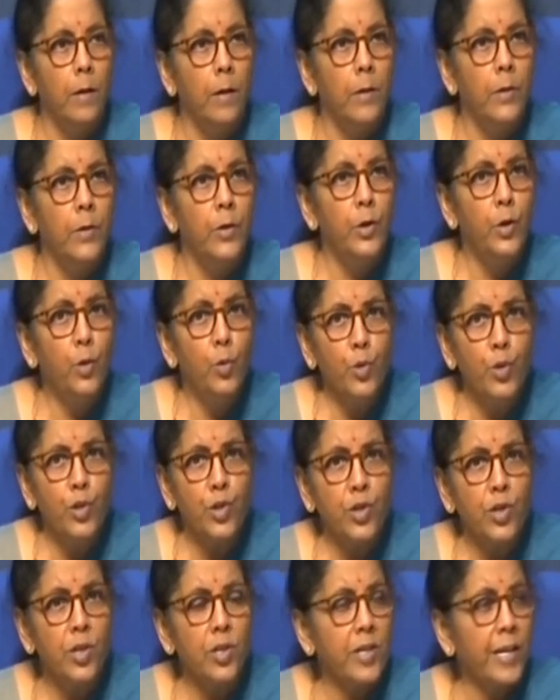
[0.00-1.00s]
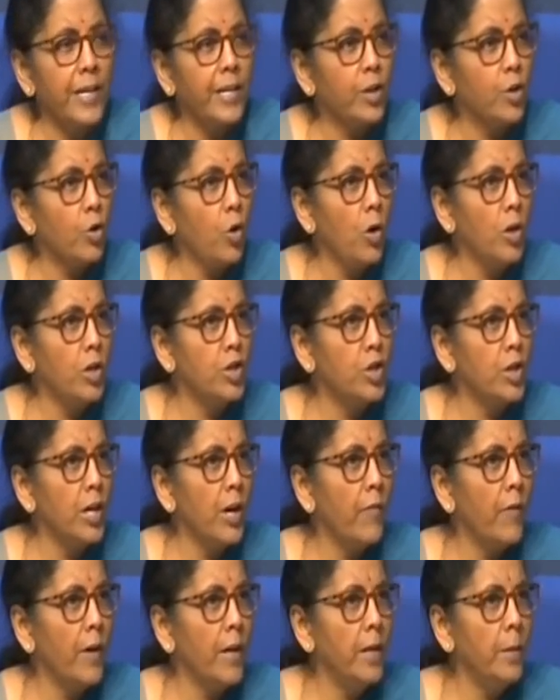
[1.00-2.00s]
used the technology
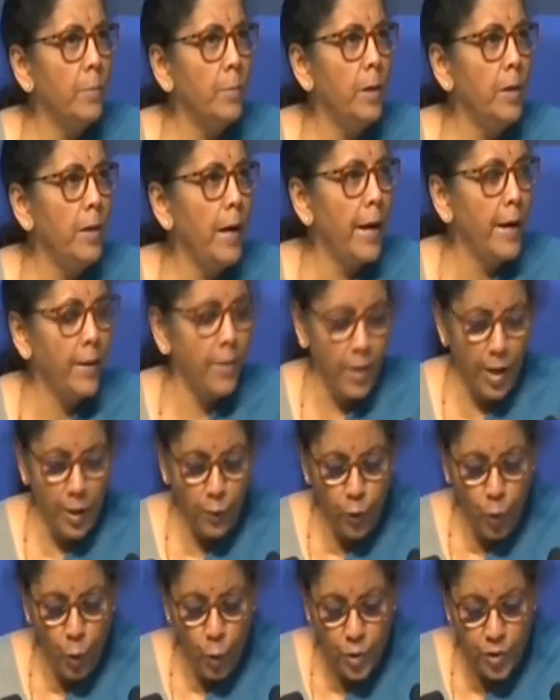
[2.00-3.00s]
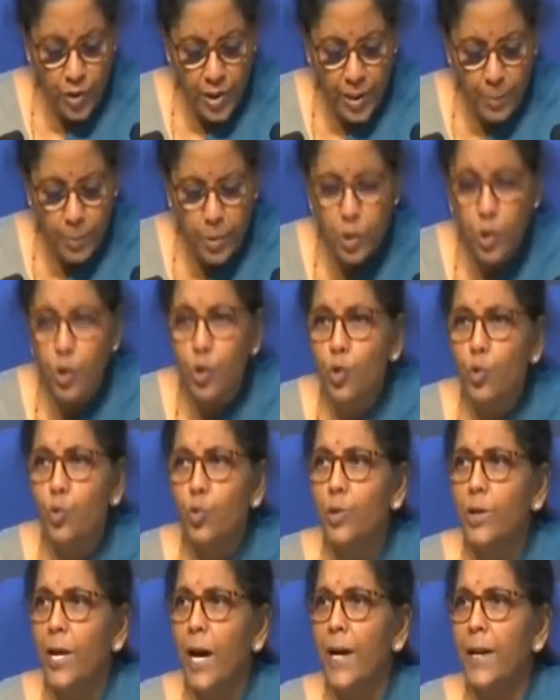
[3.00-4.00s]
available and therefore was able to
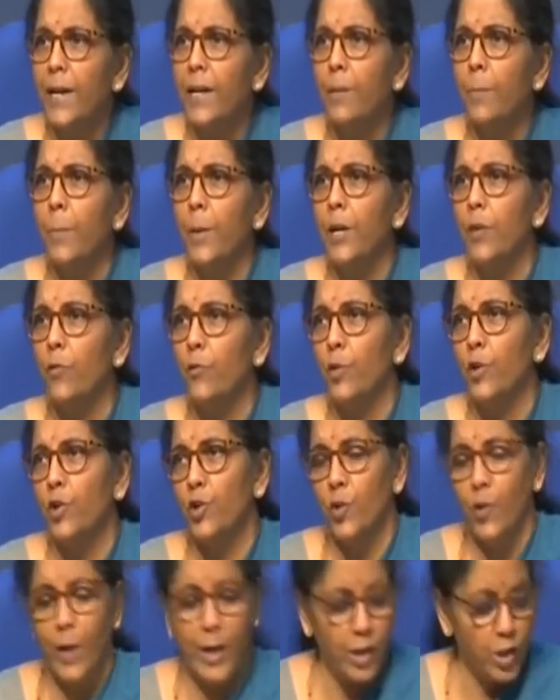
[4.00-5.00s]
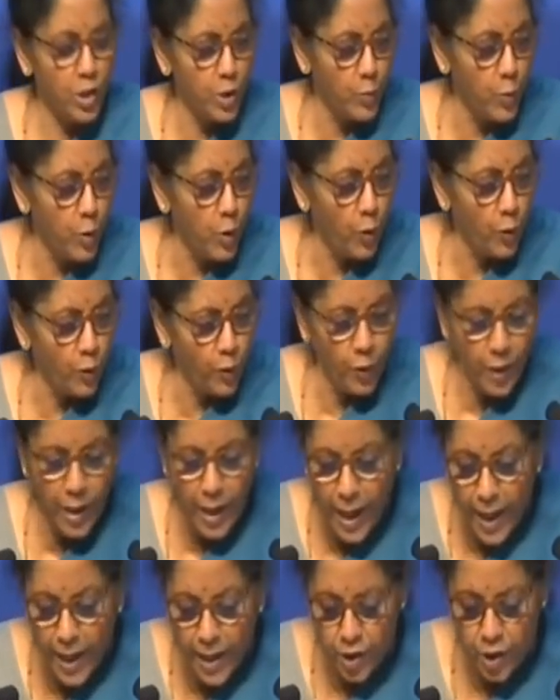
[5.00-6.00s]
do direct benefit transfer of
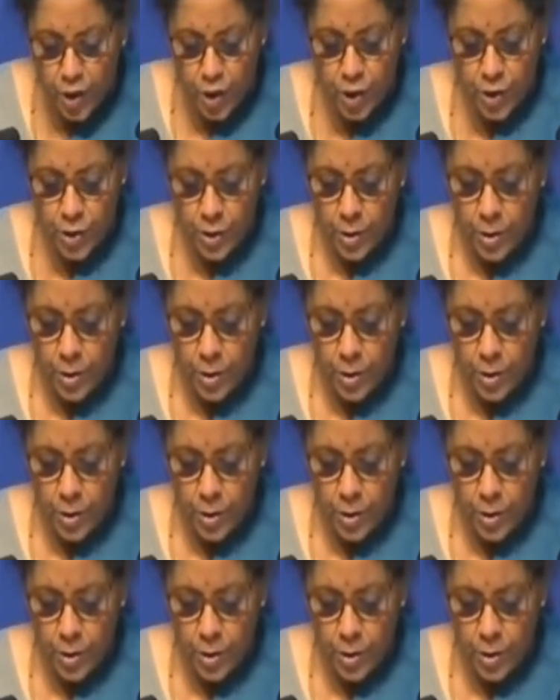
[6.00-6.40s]
cash